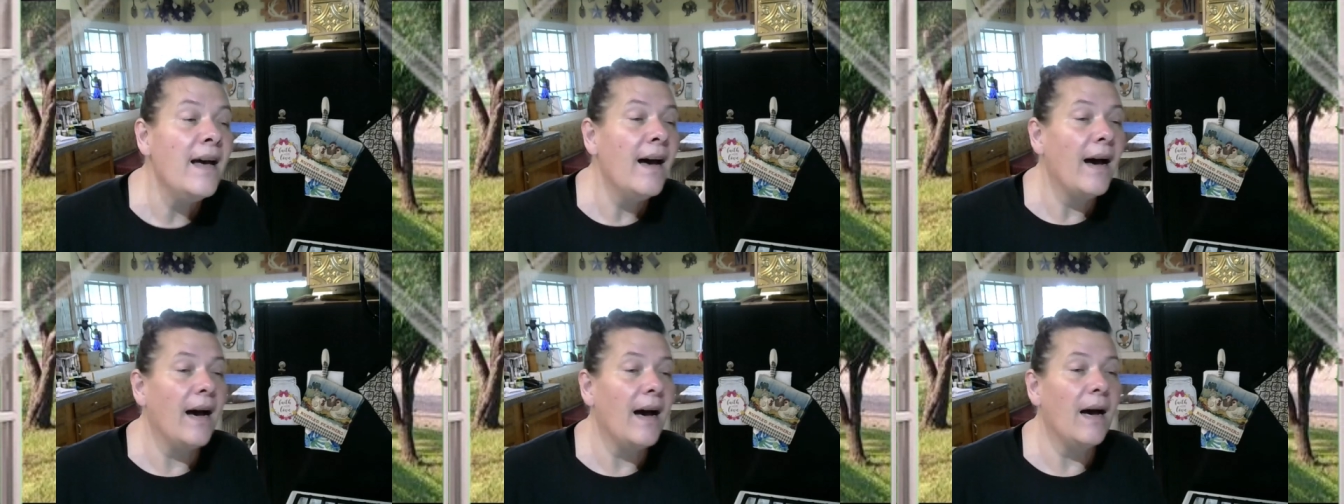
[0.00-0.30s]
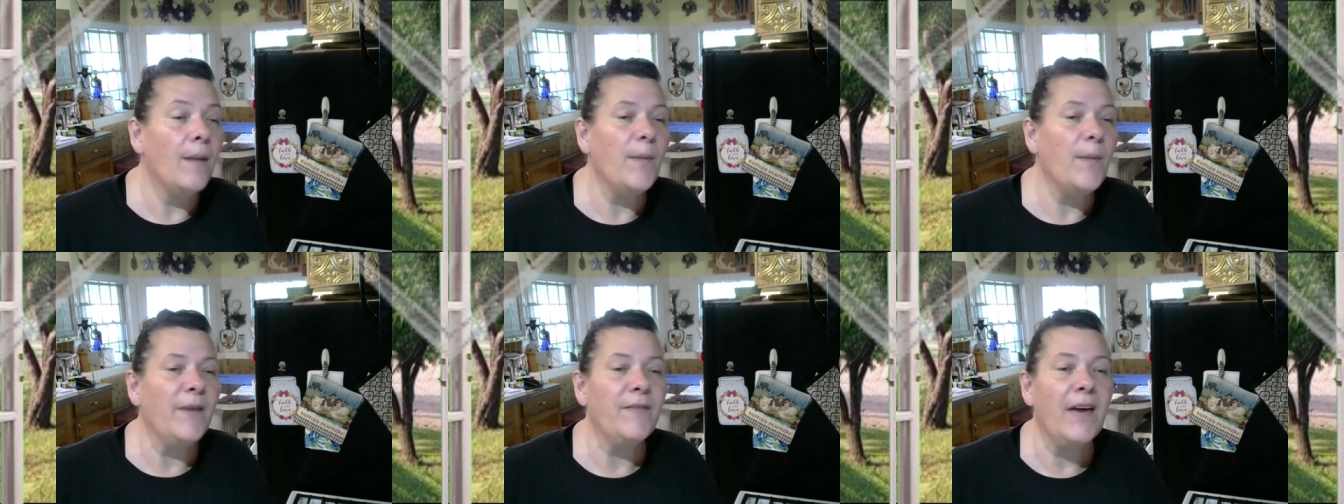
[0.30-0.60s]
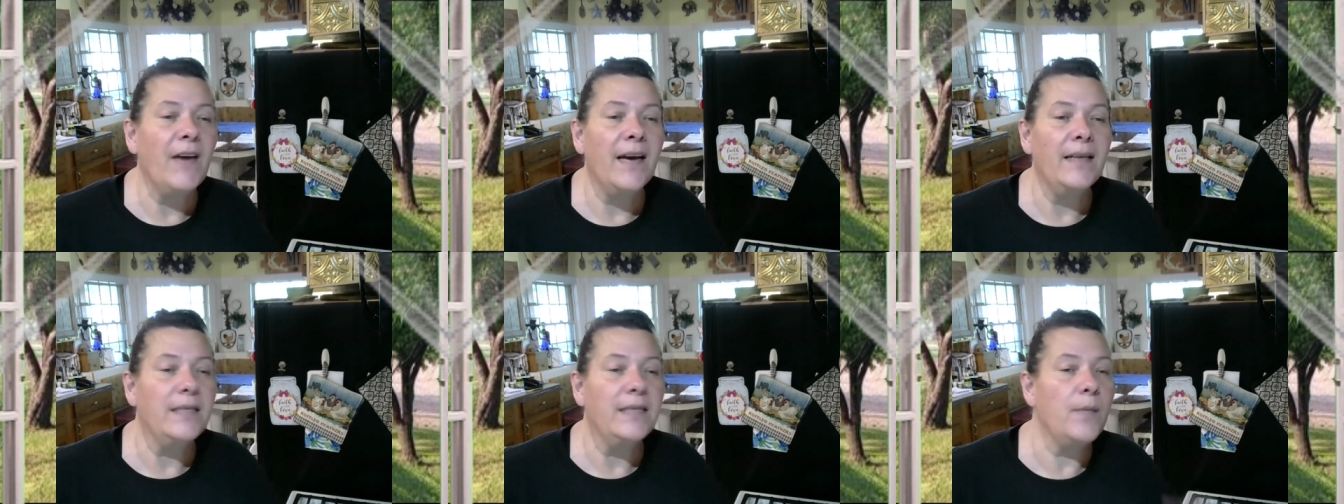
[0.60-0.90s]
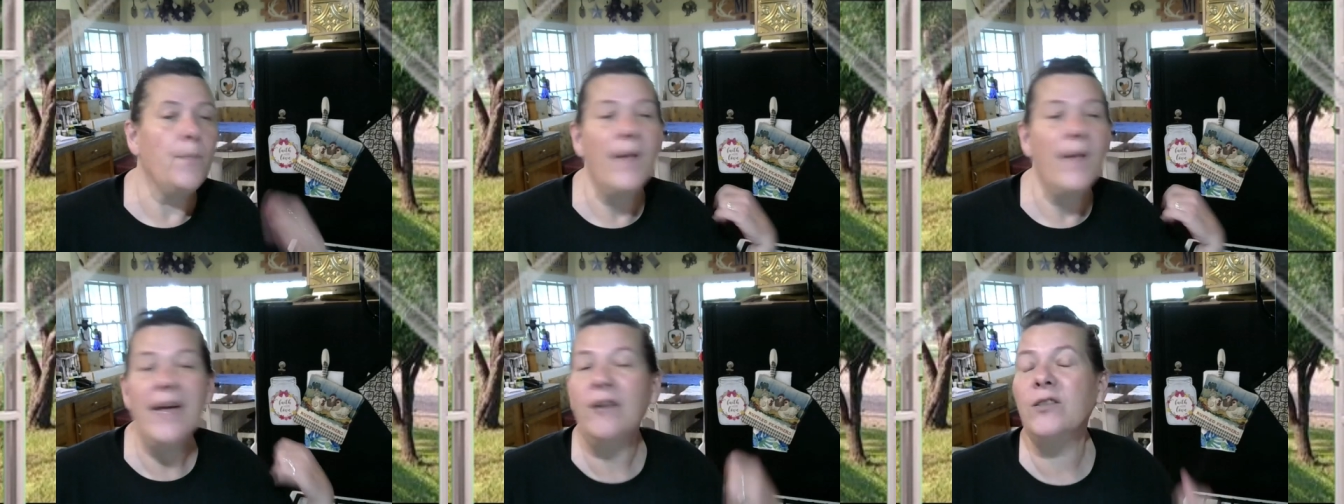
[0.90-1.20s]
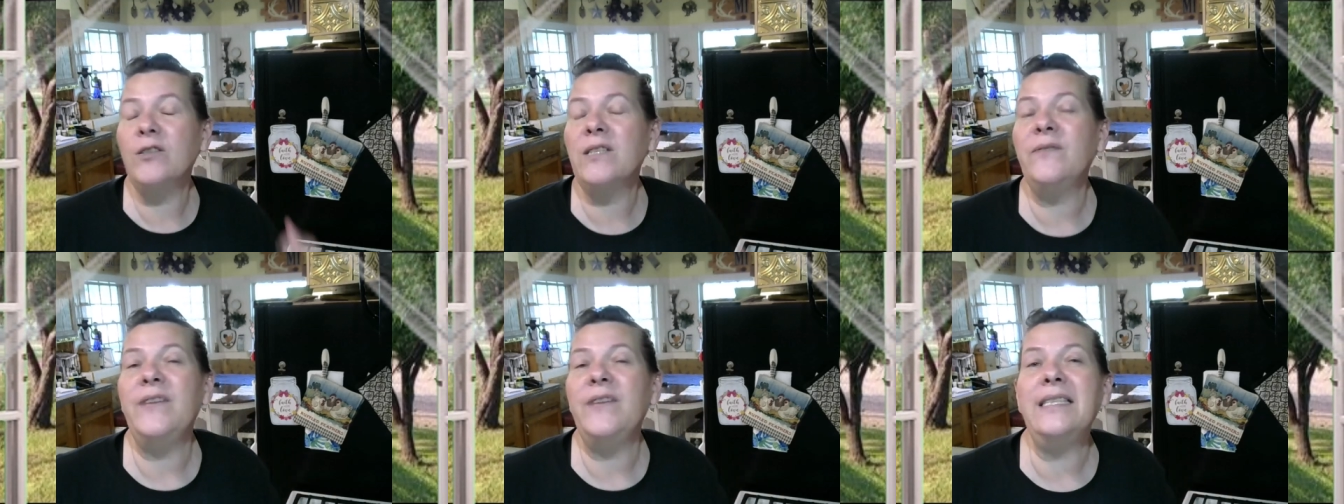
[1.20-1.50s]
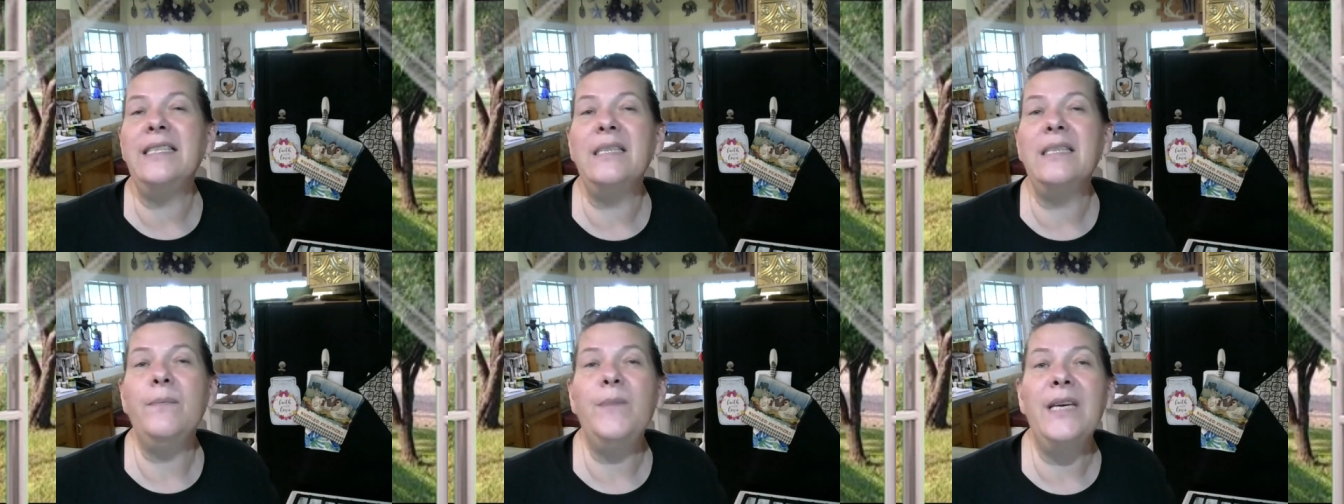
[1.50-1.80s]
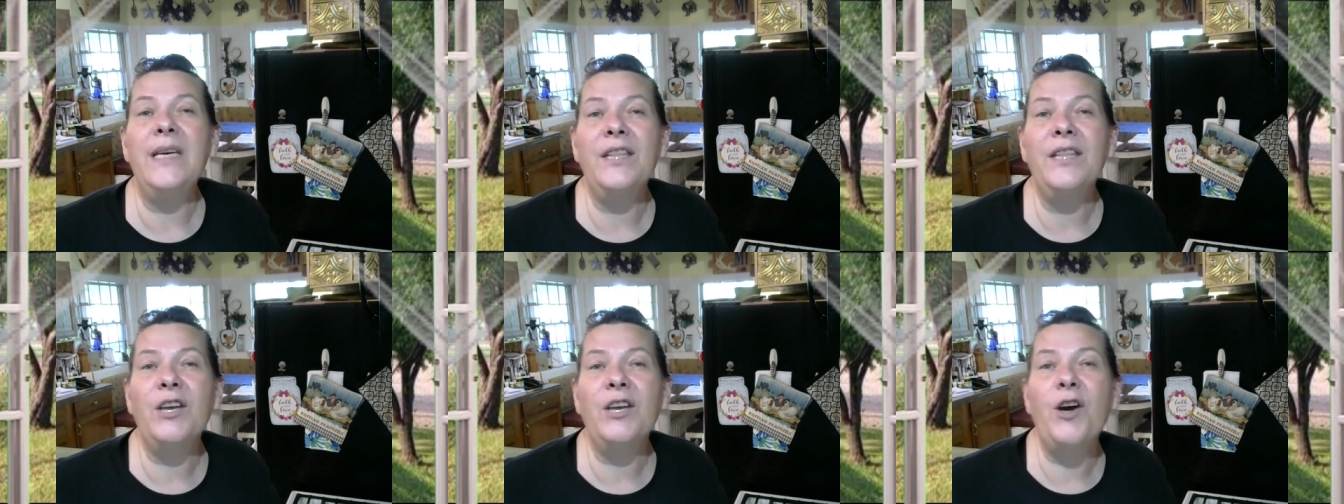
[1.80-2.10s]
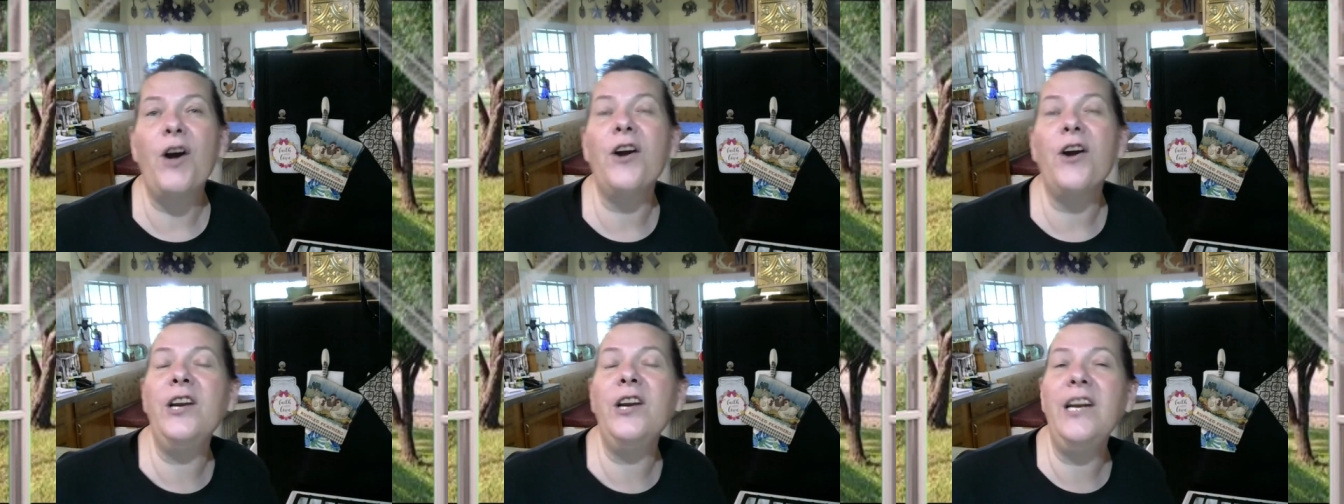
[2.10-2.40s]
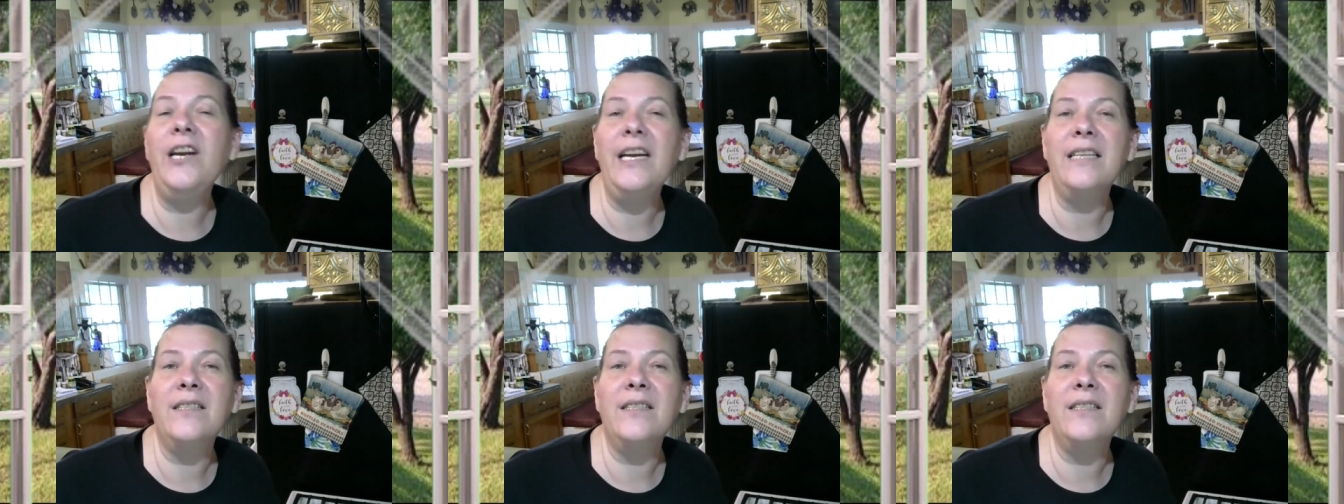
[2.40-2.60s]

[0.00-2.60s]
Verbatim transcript: Um, I've got tomatoes facing me in the garden,